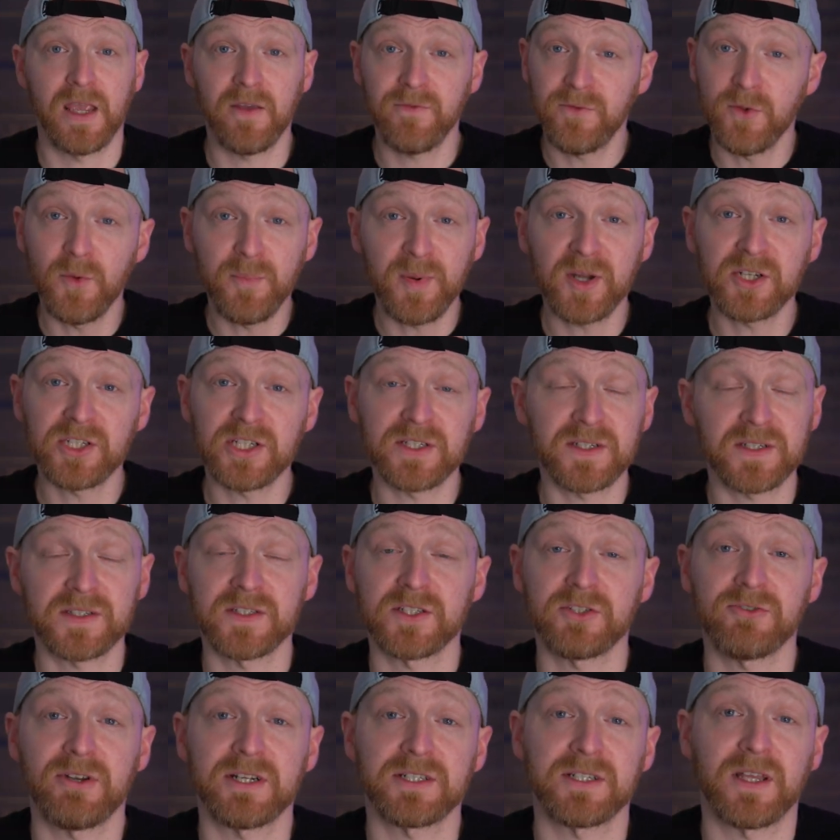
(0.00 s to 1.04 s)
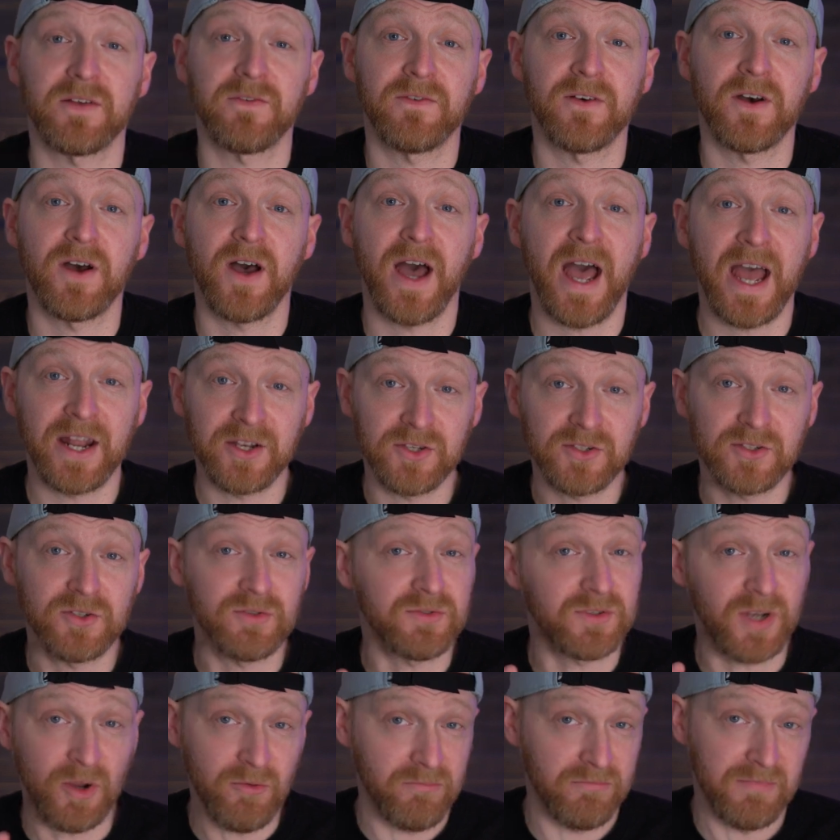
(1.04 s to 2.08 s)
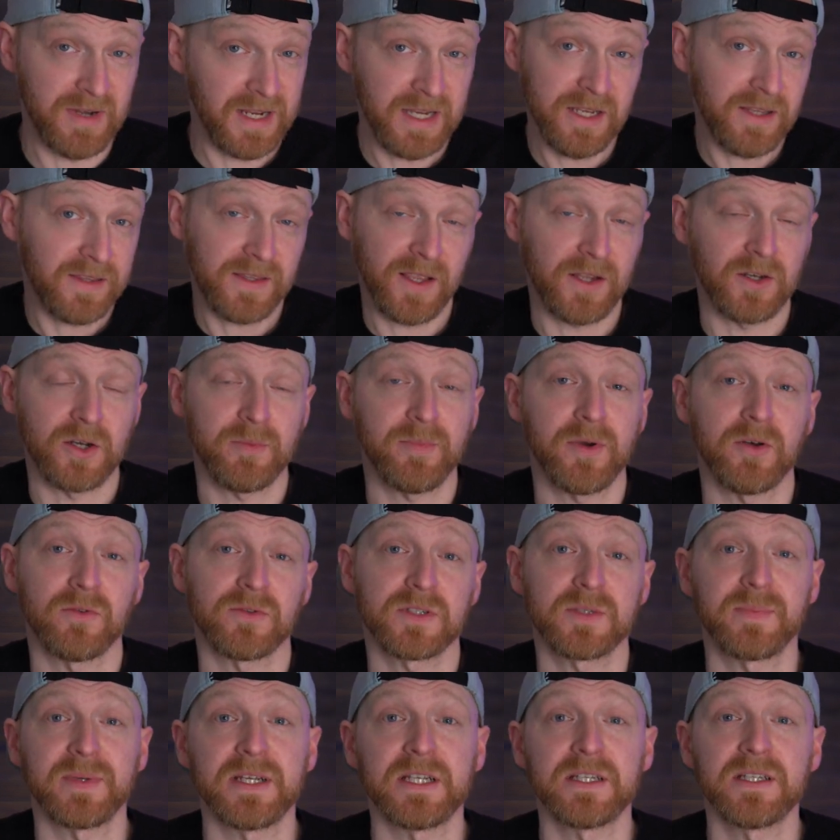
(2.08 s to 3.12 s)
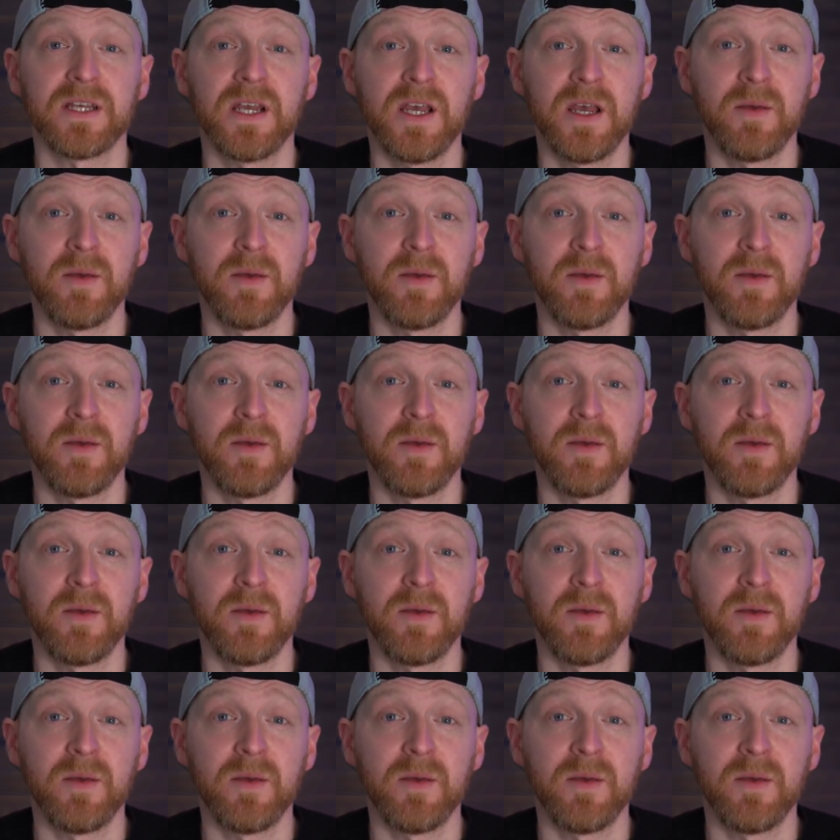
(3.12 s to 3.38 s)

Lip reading: If your budget doesn't stretch that far and you don't need Thunderbolt speeds,